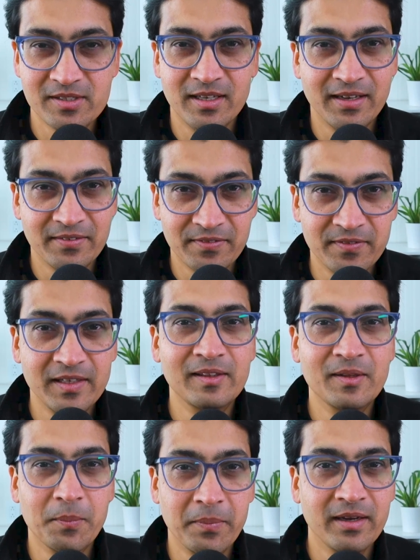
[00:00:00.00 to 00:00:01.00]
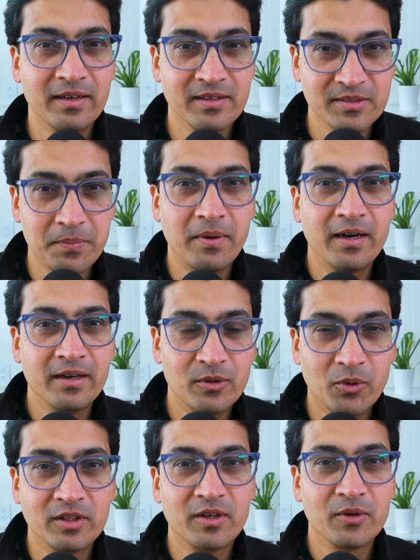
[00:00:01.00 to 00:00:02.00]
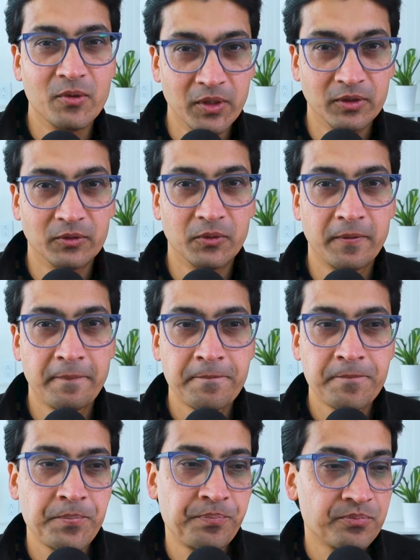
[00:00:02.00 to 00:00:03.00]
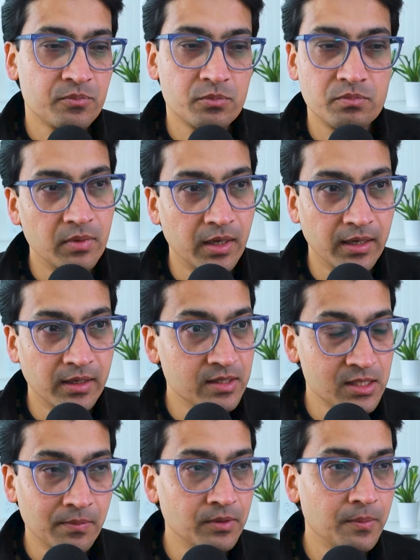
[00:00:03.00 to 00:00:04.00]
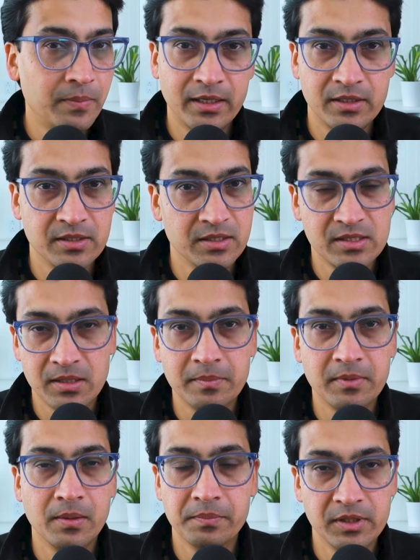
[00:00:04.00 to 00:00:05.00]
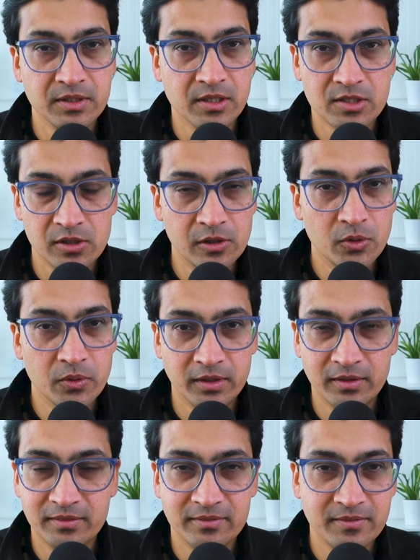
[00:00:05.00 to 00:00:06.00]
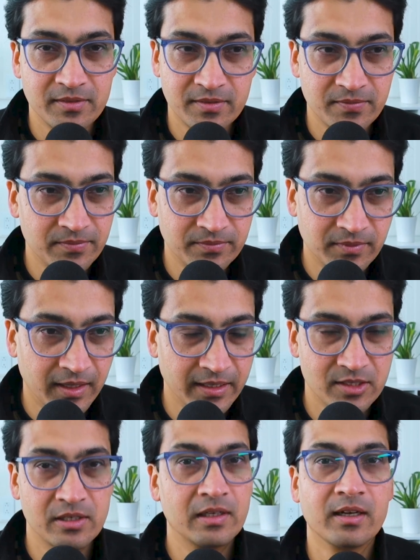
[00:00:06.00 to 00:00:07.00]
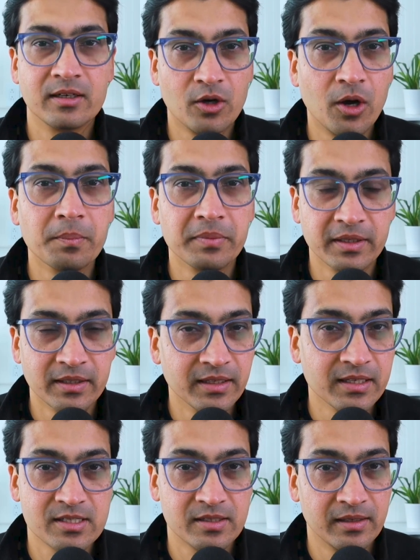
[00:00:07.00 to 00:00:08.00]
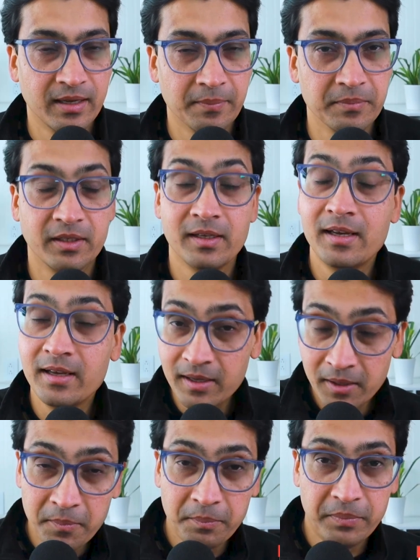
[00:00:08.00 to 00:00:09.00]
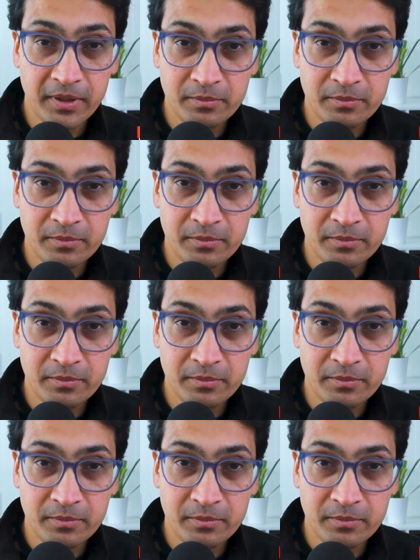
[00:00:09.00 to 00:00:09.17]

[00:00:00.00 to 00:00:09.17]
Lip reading: I feel the pain as a buyer what they're going through. And some of the practices some companies are still doing, I still can comprehend that's still happening. But